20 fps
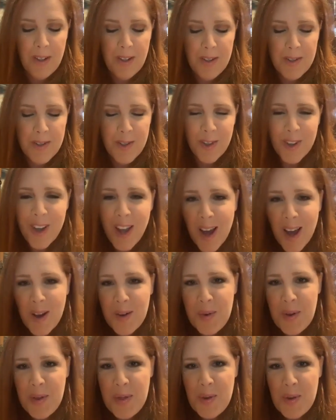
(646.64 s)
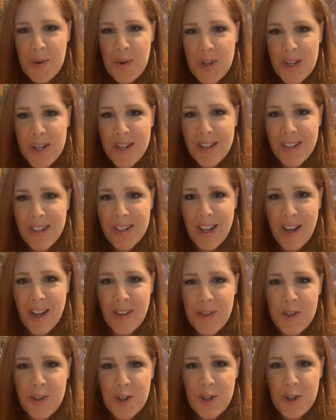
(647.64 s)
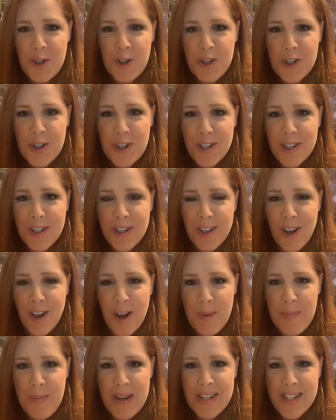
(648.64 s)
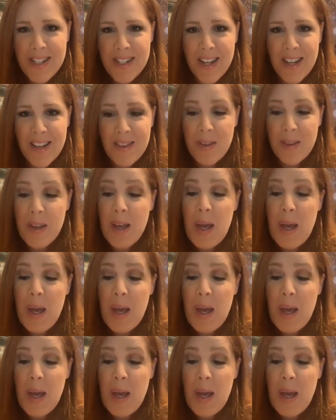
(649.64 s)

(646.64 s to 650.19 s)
so yeah, 1:30 at the church on May 10th,